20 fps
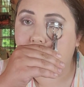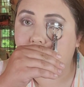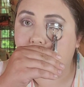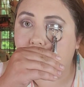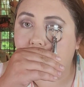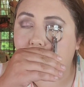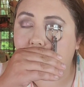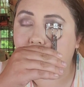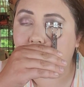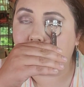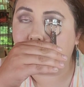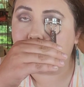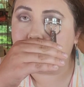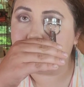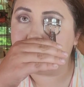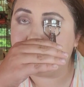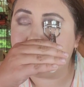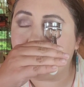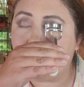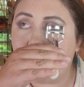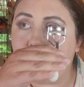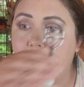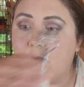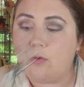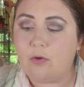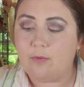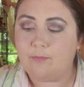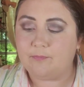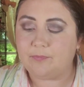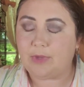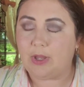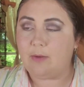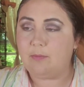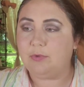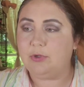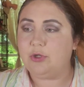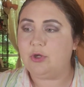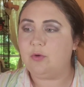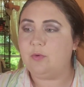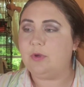Okay, so I'm going
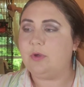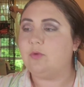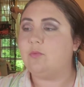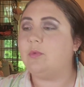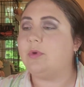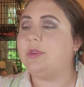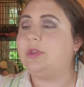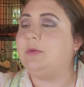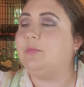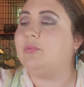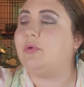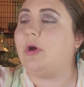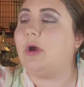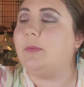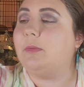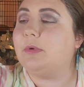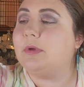to go in with the primer.